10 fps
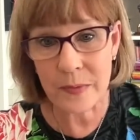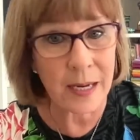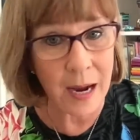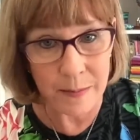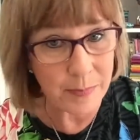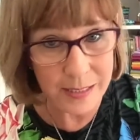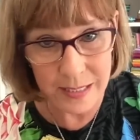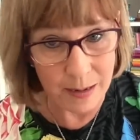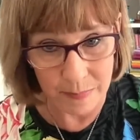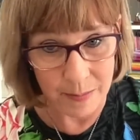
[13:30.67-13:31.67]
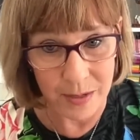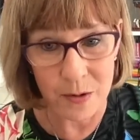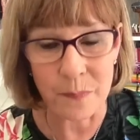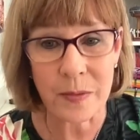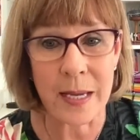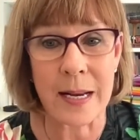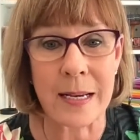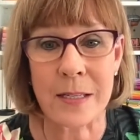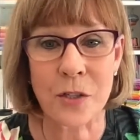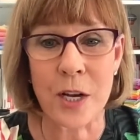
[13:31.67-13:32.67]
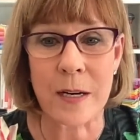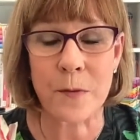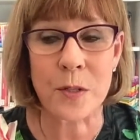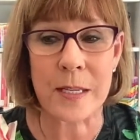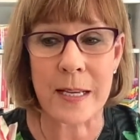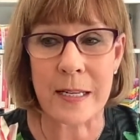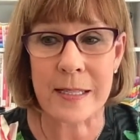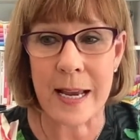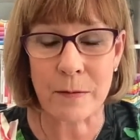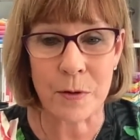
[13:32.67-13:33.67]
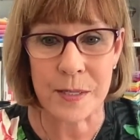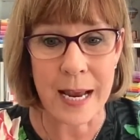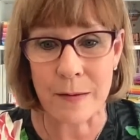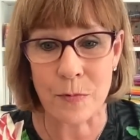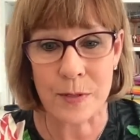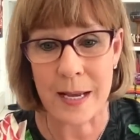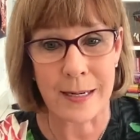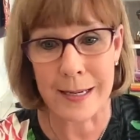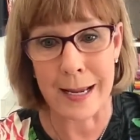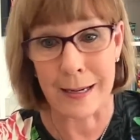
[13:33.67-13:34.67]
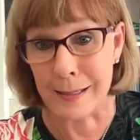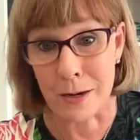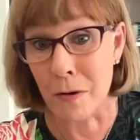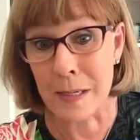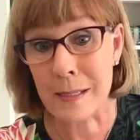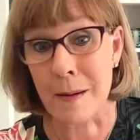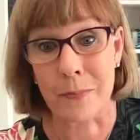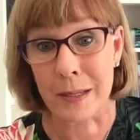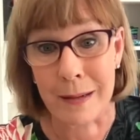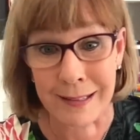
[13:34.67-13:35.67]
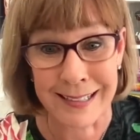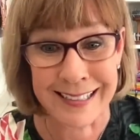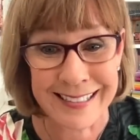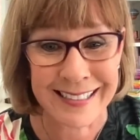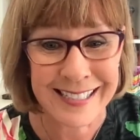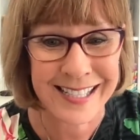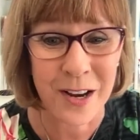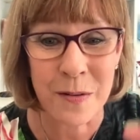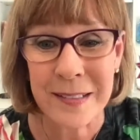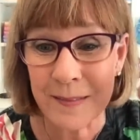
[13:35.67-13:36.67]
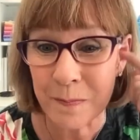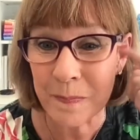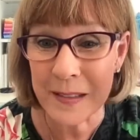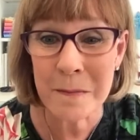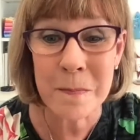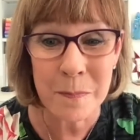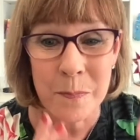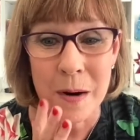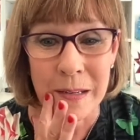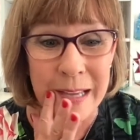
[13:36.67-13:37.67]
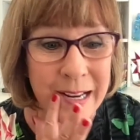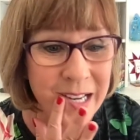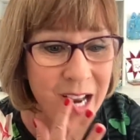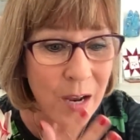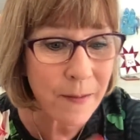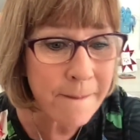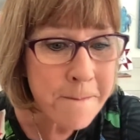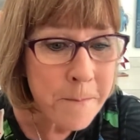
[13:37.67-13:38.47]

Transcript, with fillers: Yeah, I missed that memo. And as Jennifer said, it's like Rosanna Dana. It's always something. So mark that down.